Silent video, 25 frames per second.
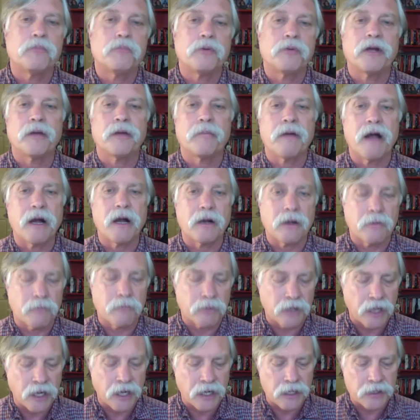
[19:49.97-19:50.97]
bring about
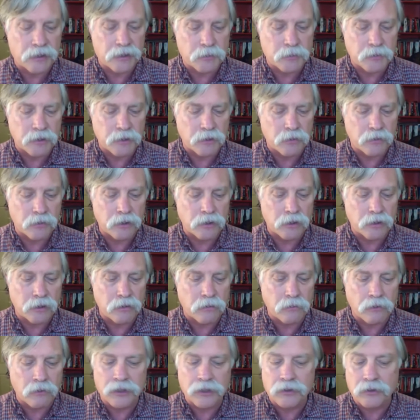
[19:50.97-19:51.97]
compliance, but
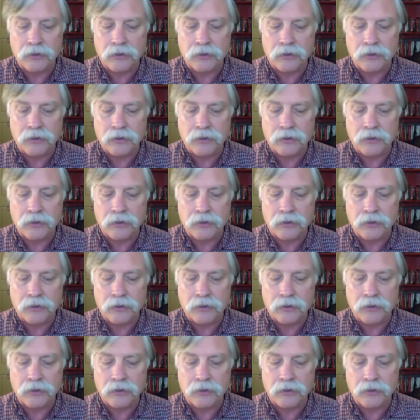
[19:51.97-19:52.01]
we